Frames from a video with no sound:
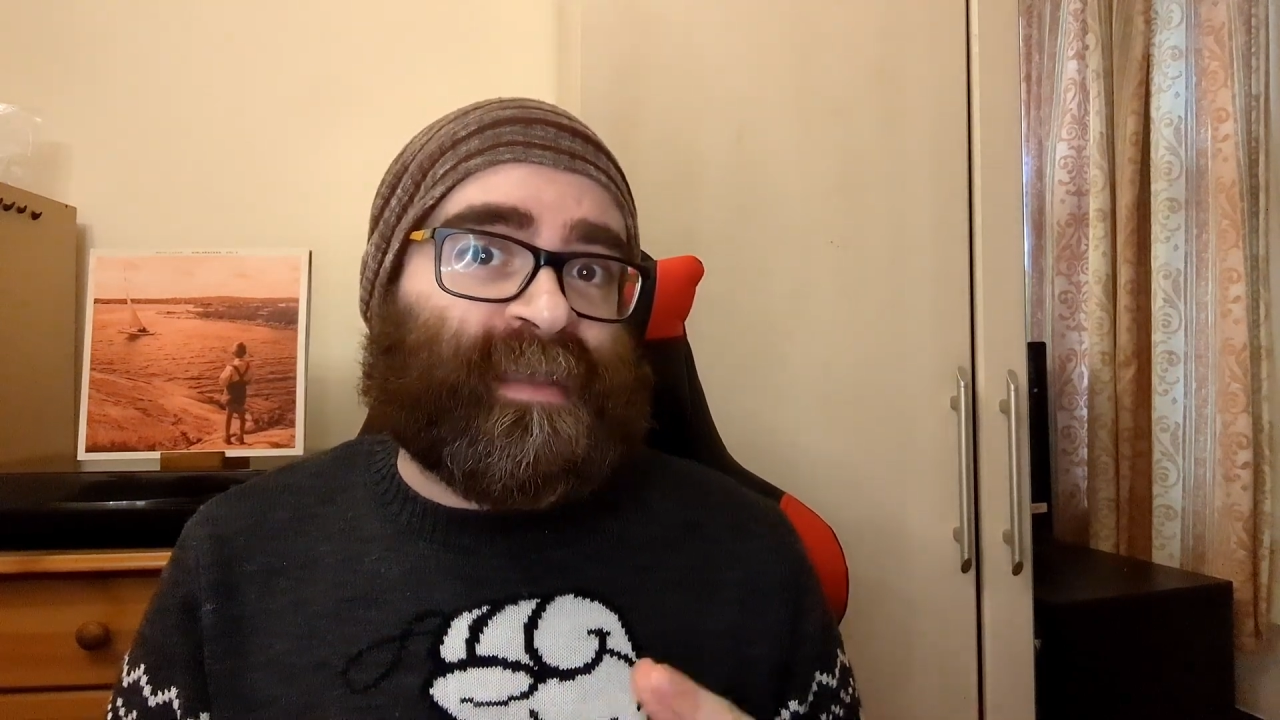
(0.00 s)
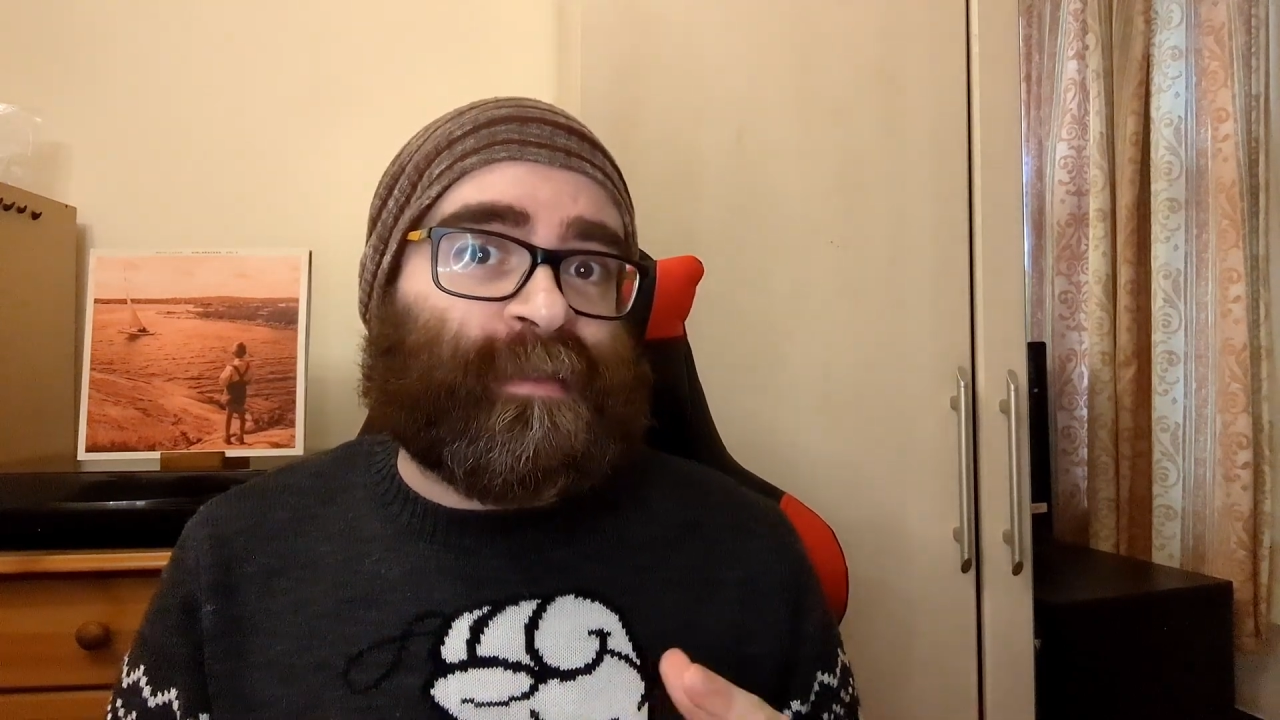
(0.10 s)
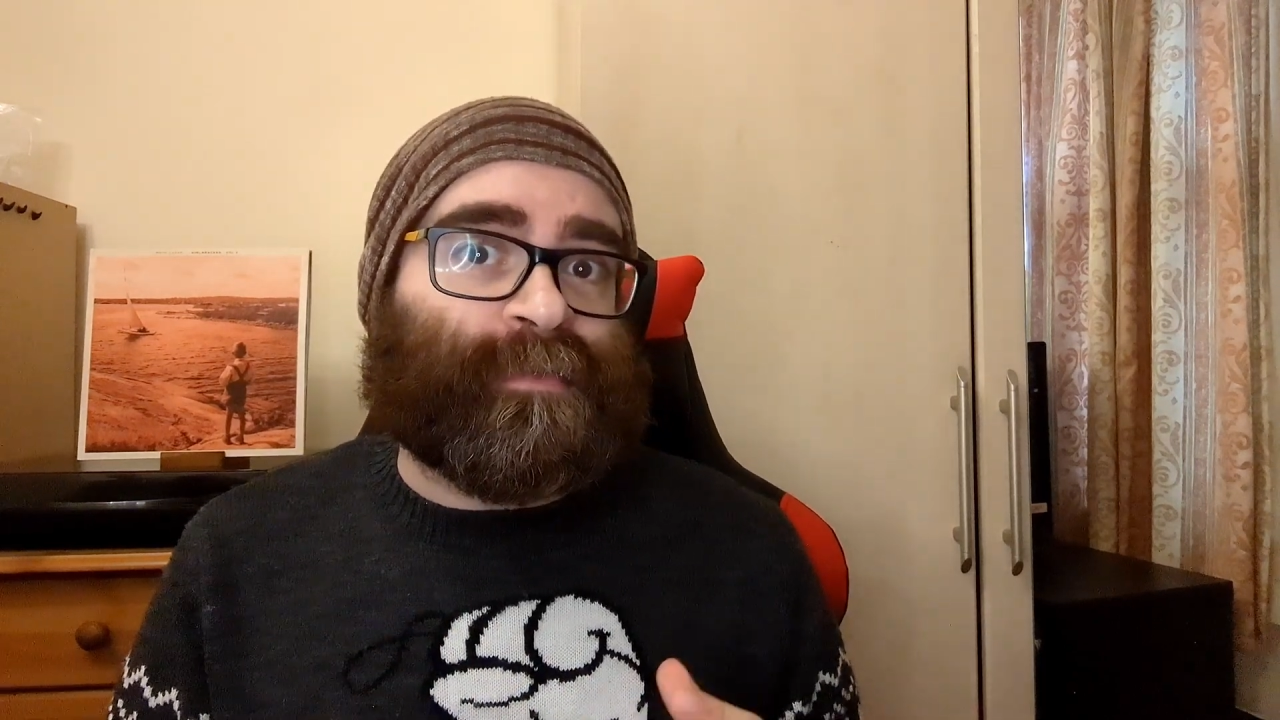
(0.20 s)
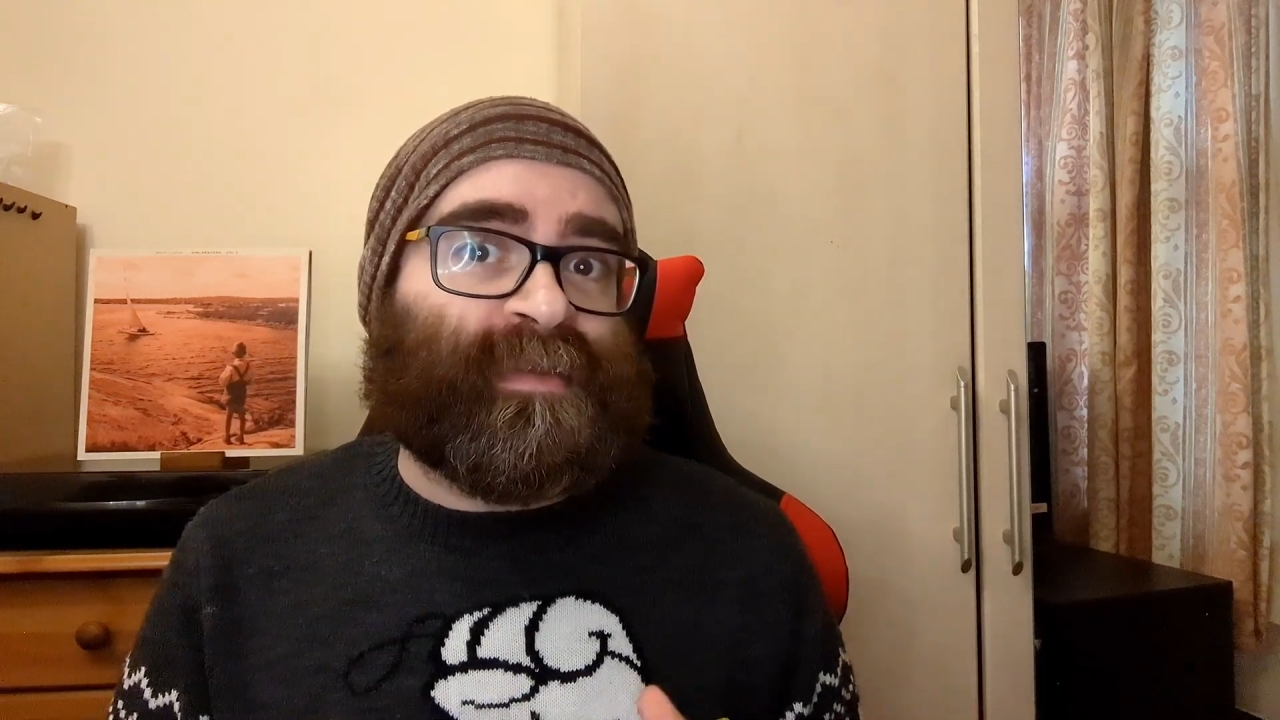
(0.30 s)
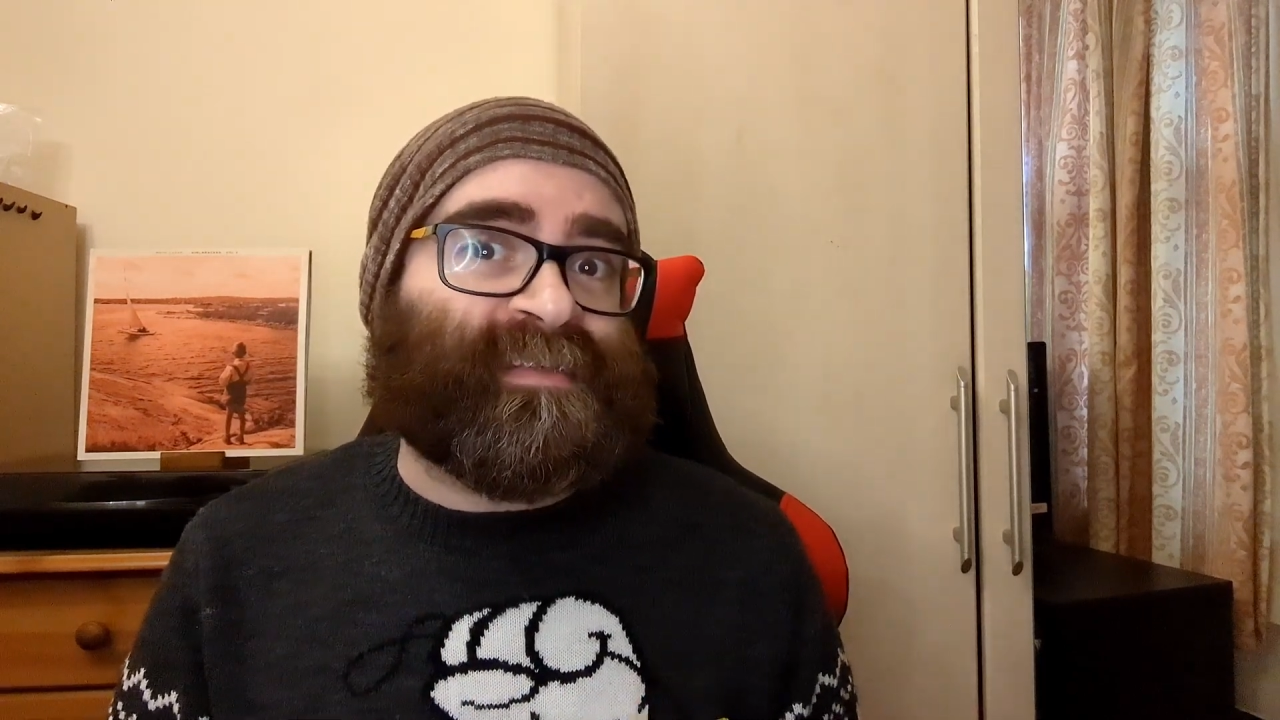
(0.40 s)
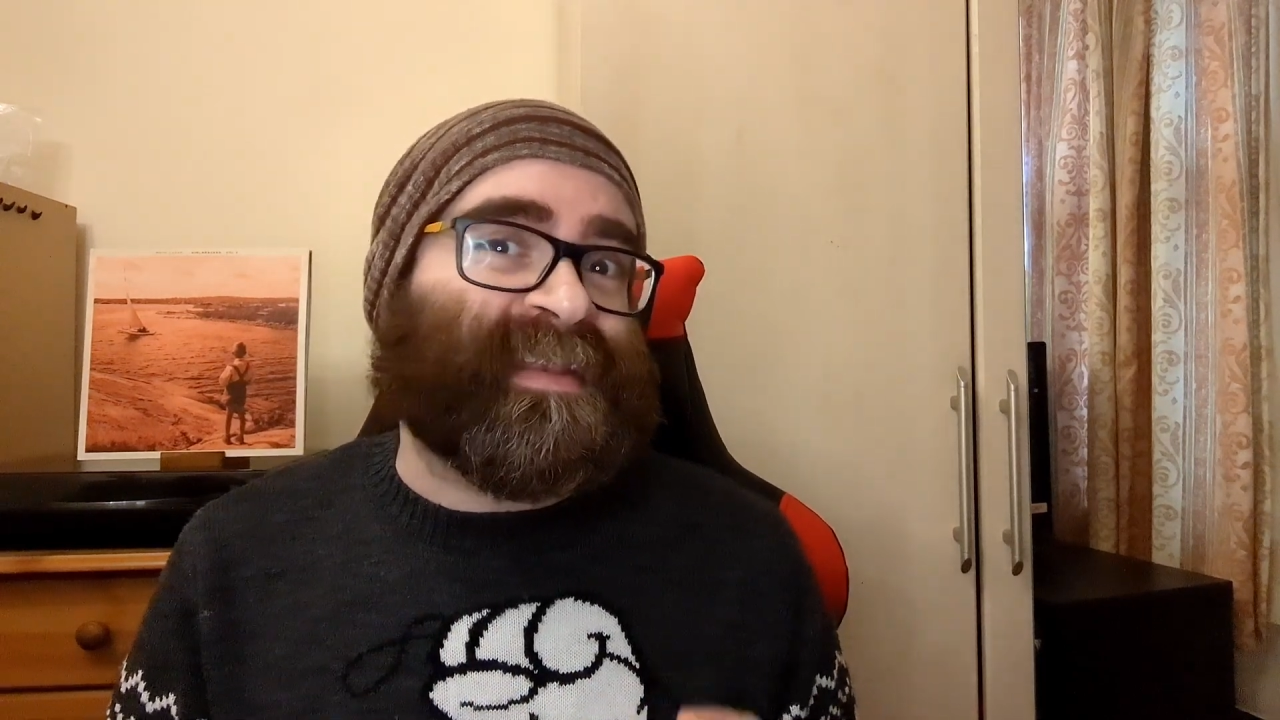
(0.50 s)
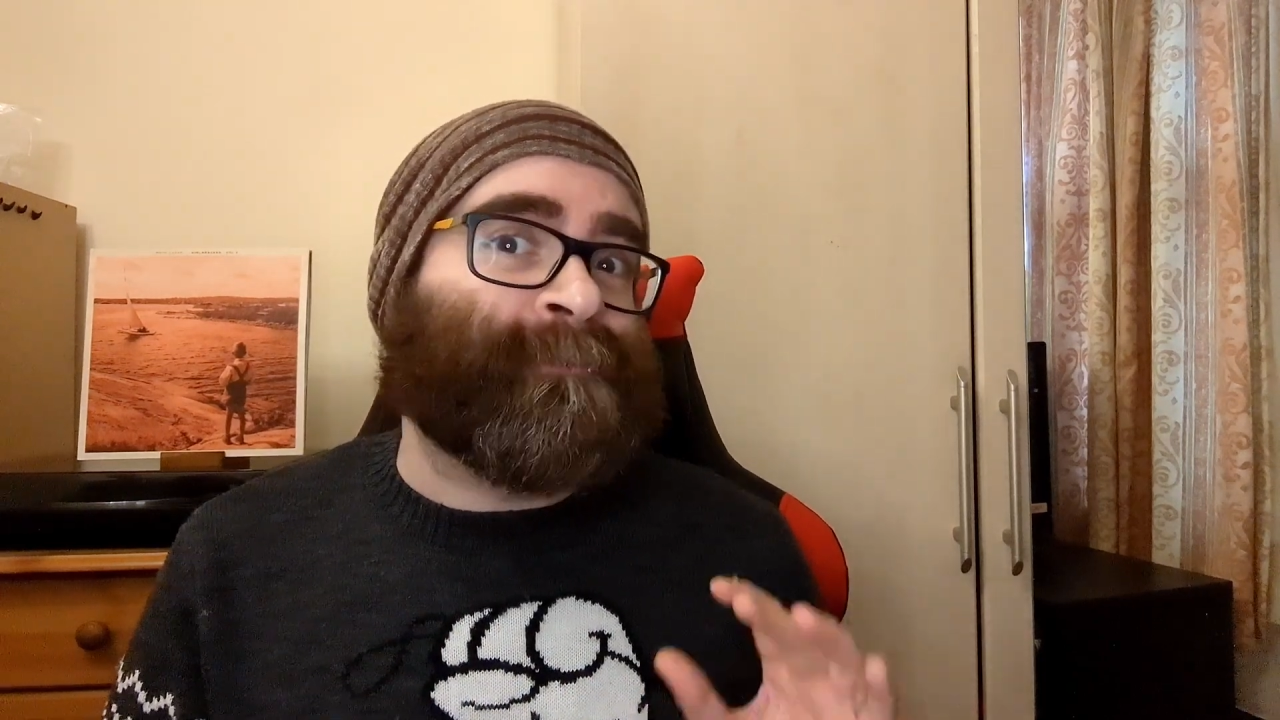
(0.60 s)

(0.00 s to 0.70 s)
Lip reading: album is an